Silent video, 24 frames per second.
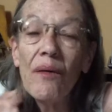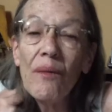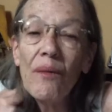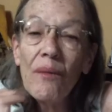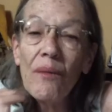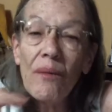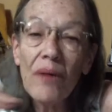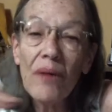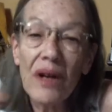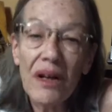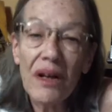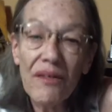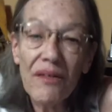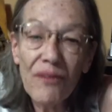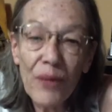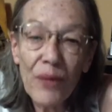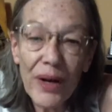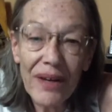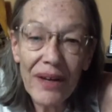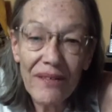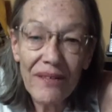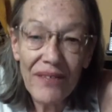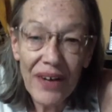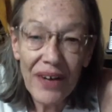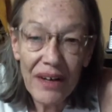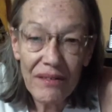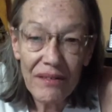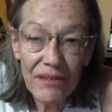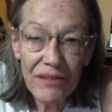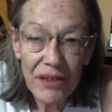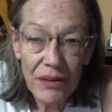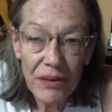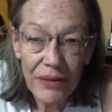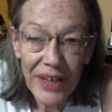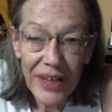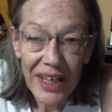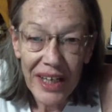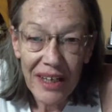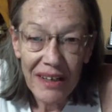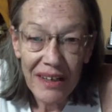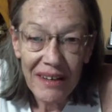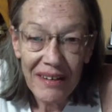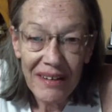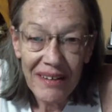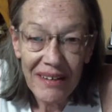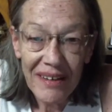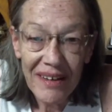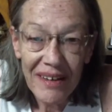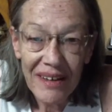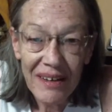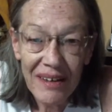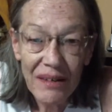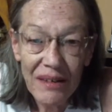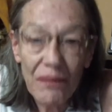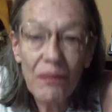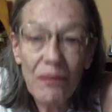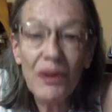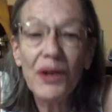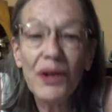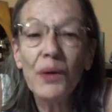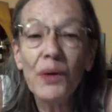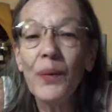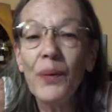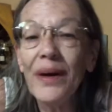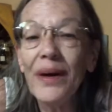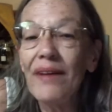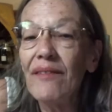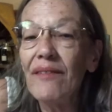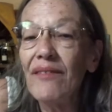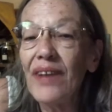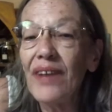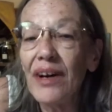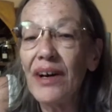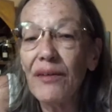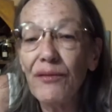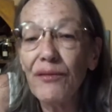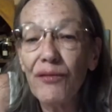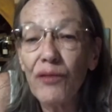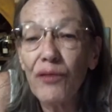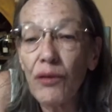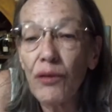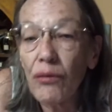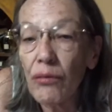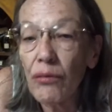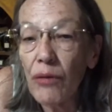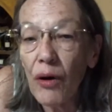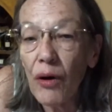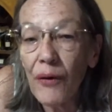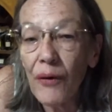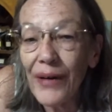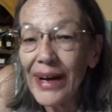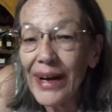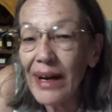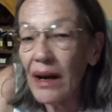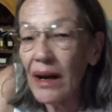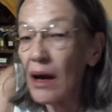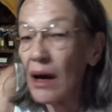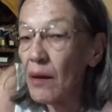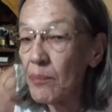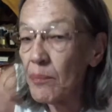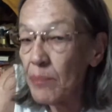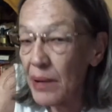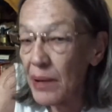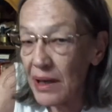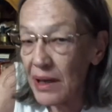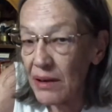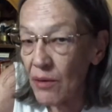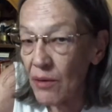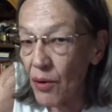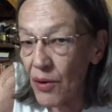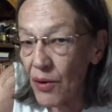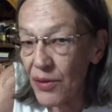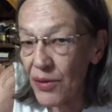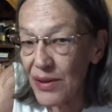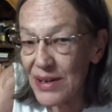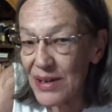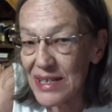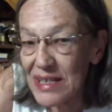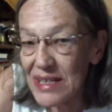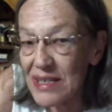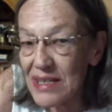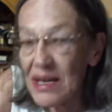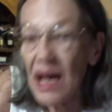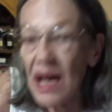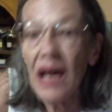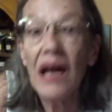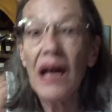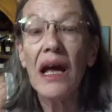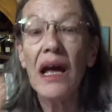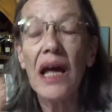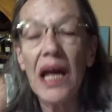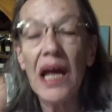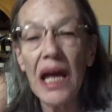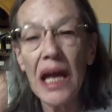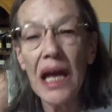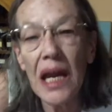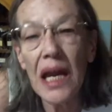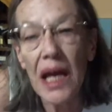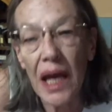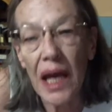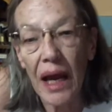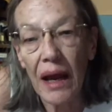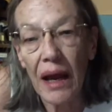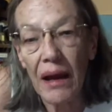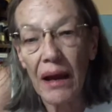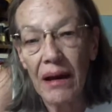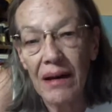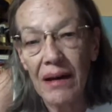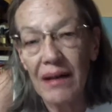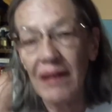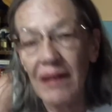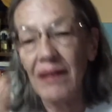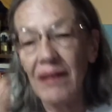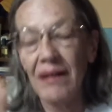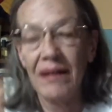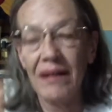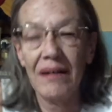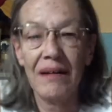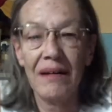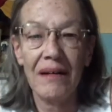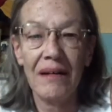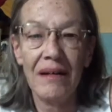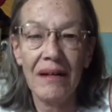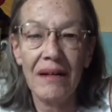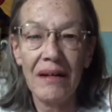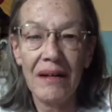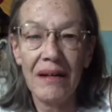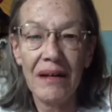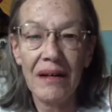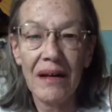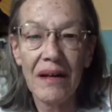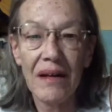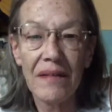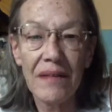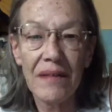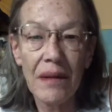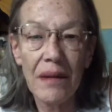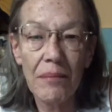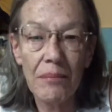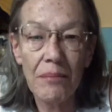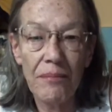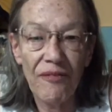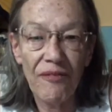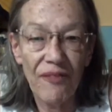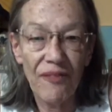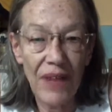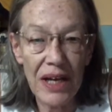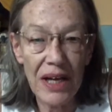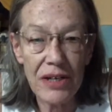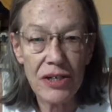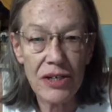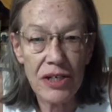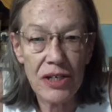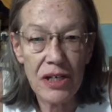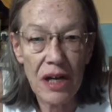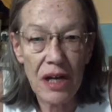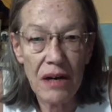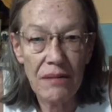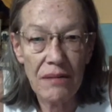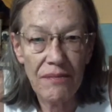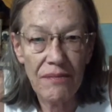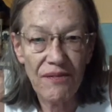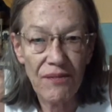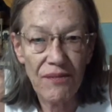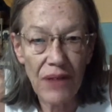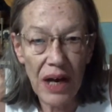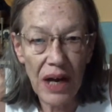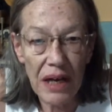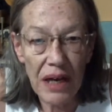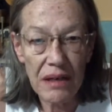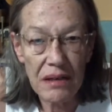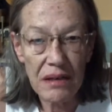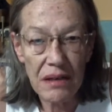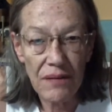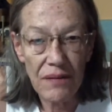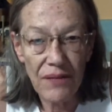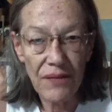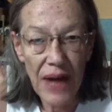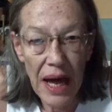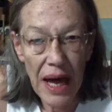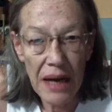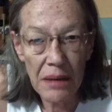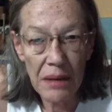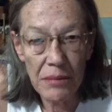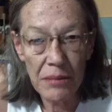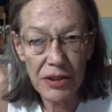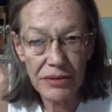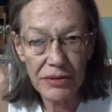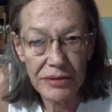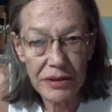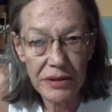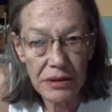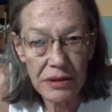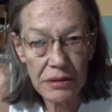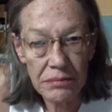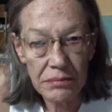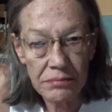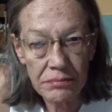What have we evolved to eat? What did we evolve growing up and all this eating? The flesh and fat of animals.